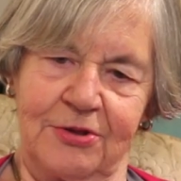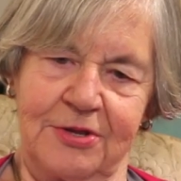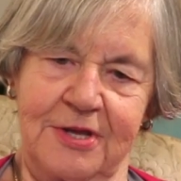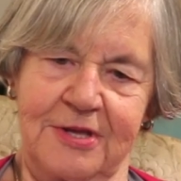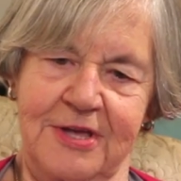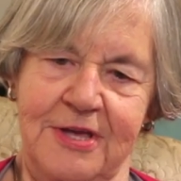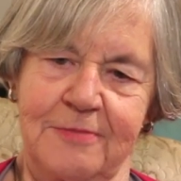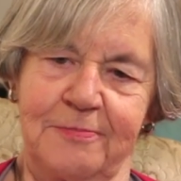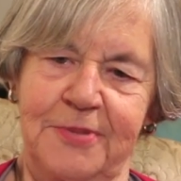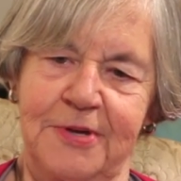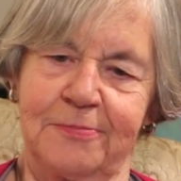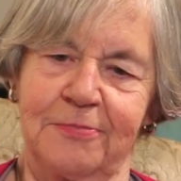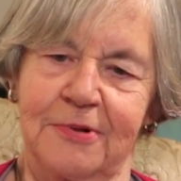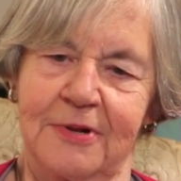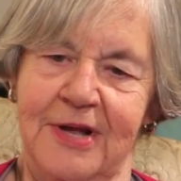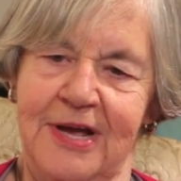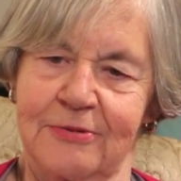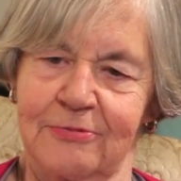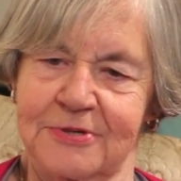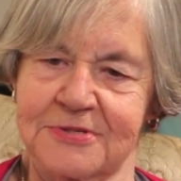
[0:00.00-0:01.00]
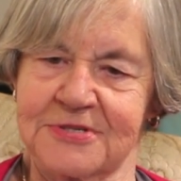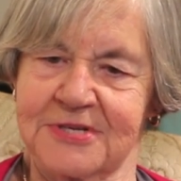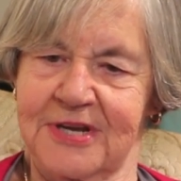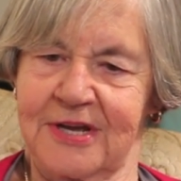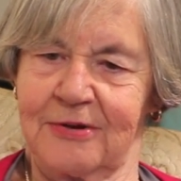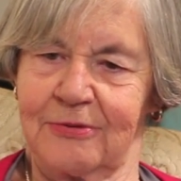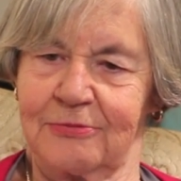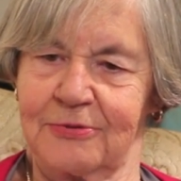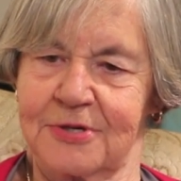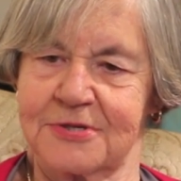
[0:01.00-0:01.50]
only key people I would
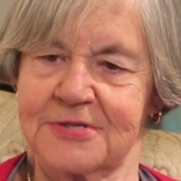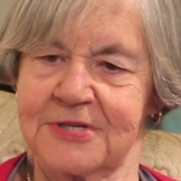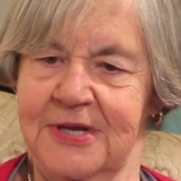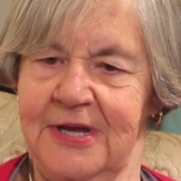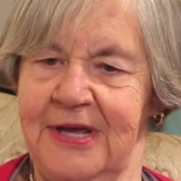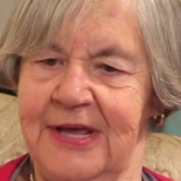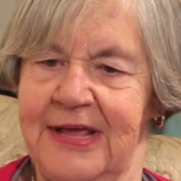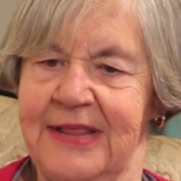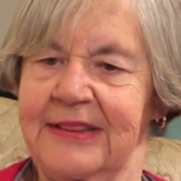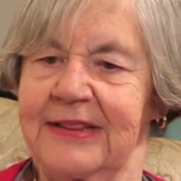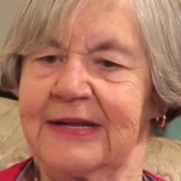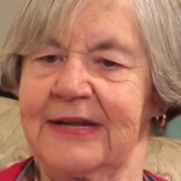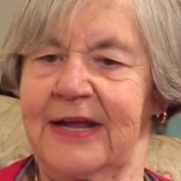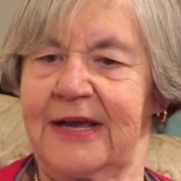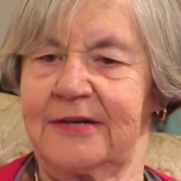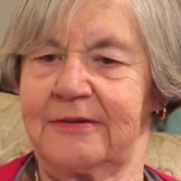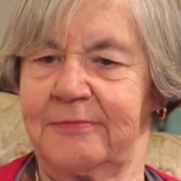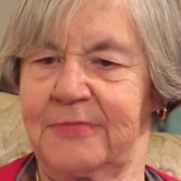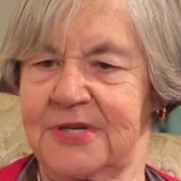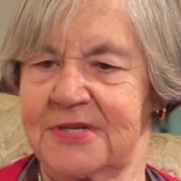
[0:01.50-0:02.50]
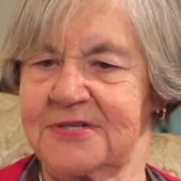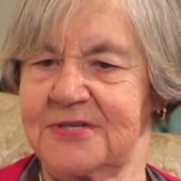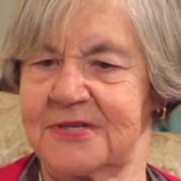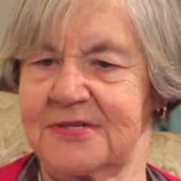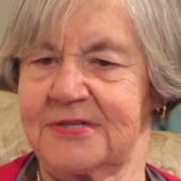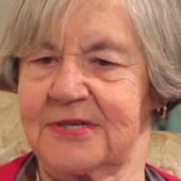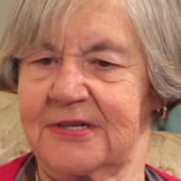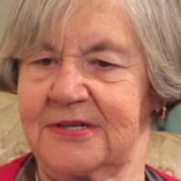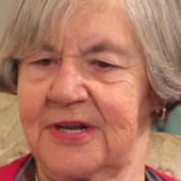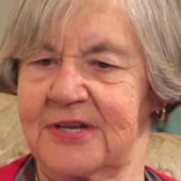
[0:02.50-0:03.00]
say was the late
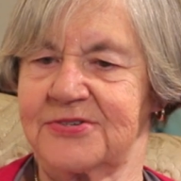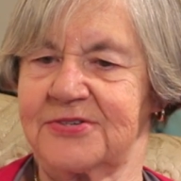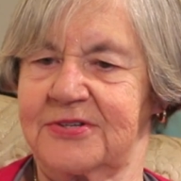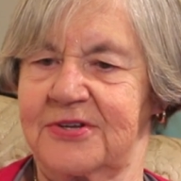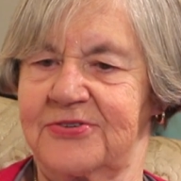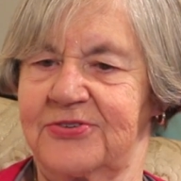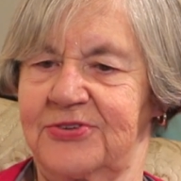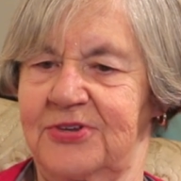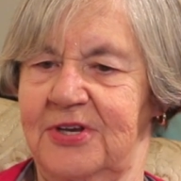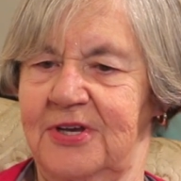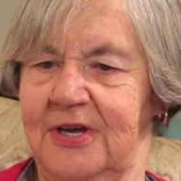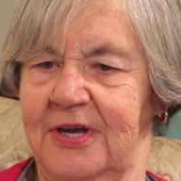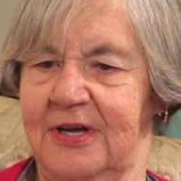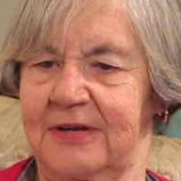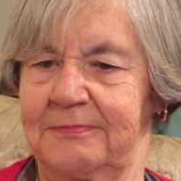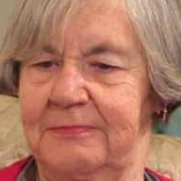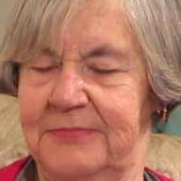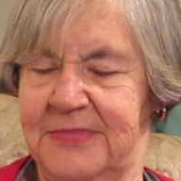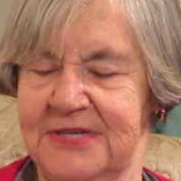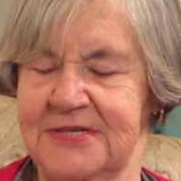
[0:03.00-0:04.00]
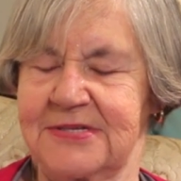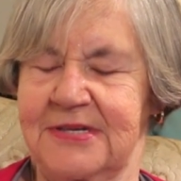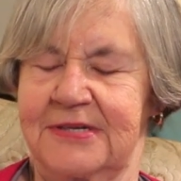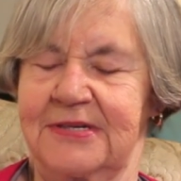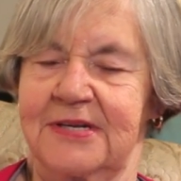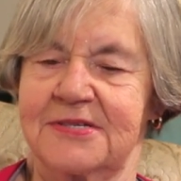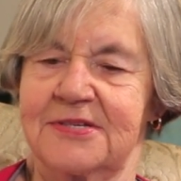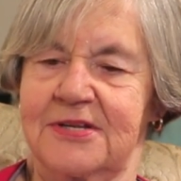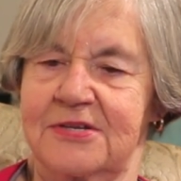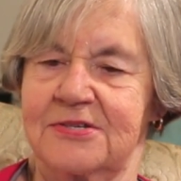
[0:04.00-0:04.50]
Mrs. Anastasia, Miss
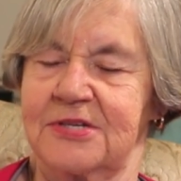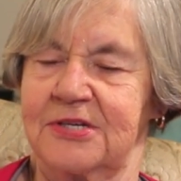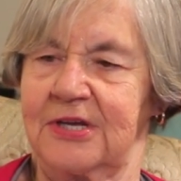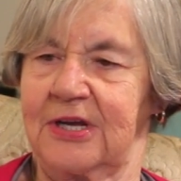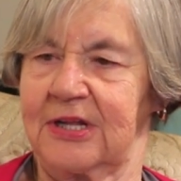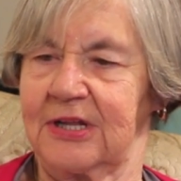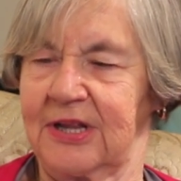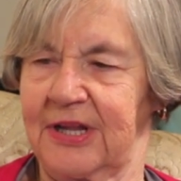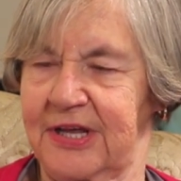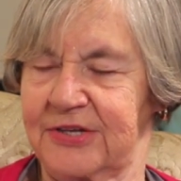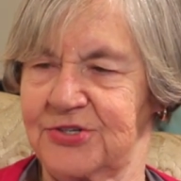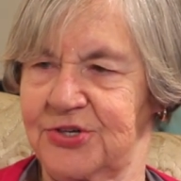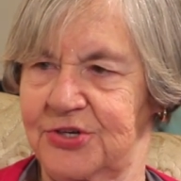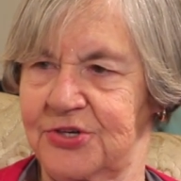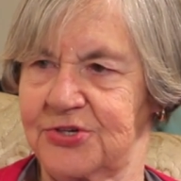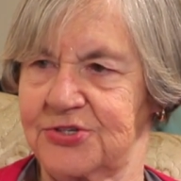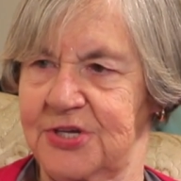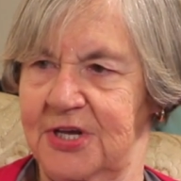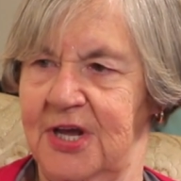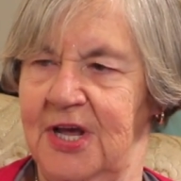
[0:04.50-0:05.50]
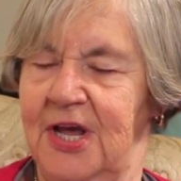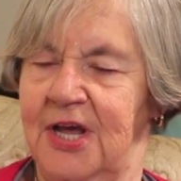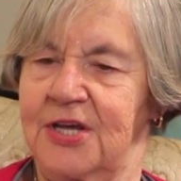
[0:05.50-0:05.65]
Anastasia Kletches.